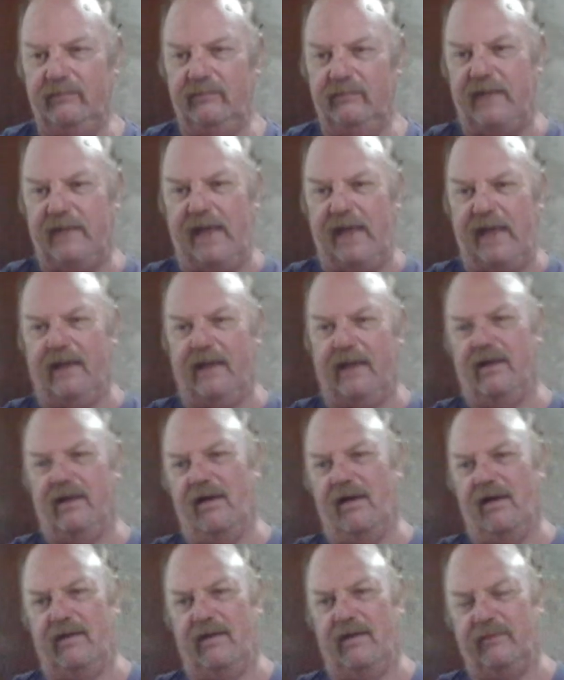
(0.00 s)
And
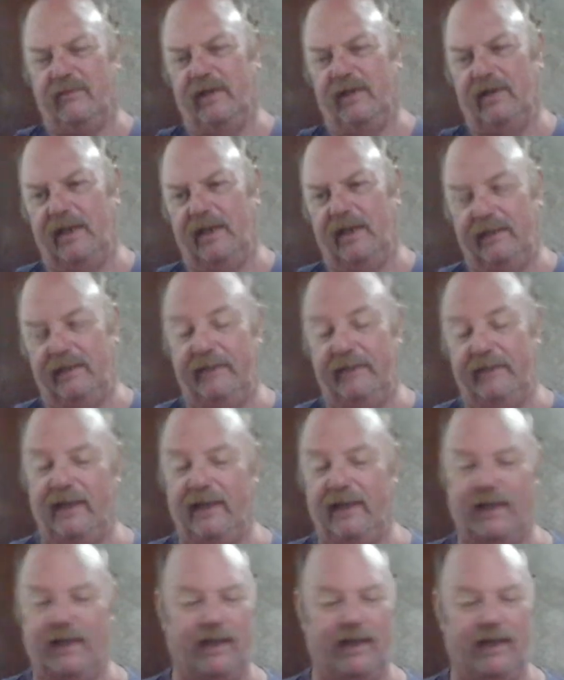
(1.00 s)
Khan really,
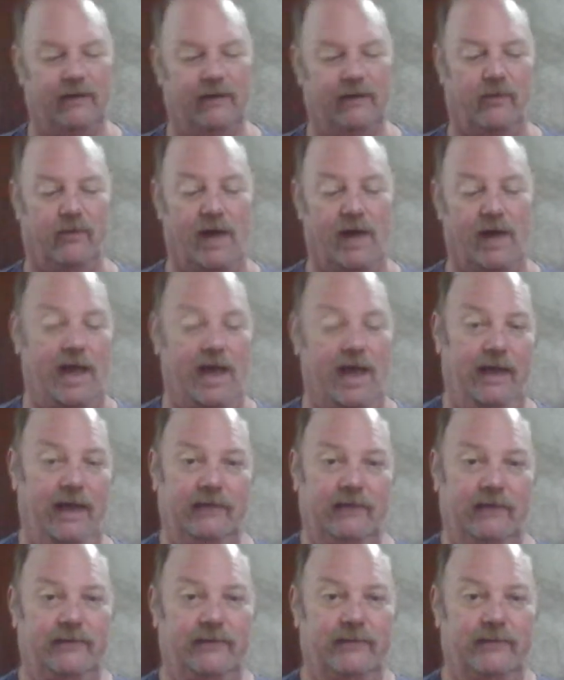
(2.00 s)
yeah, I don't know why.